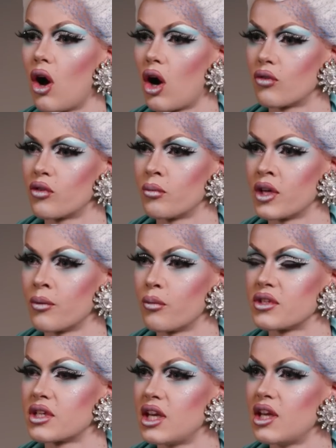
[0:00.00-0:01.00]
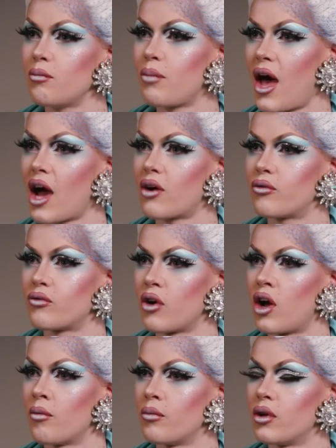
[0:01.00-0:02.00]
hard for me was getting back
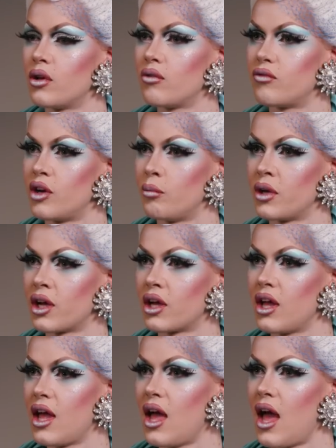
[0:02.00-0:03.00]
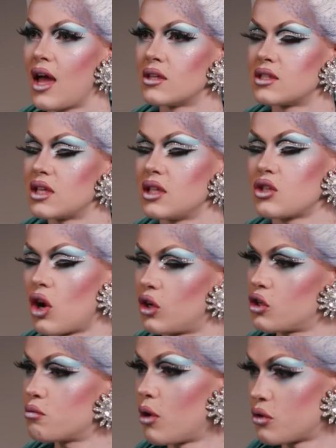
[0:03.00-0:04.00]
from filming and seeing these
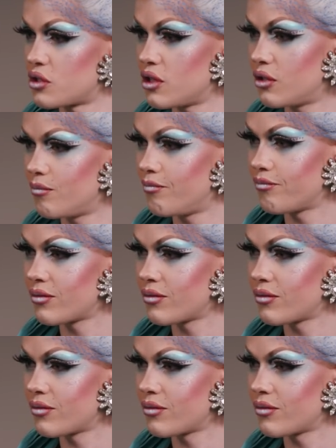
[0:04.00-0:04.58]
articles posted,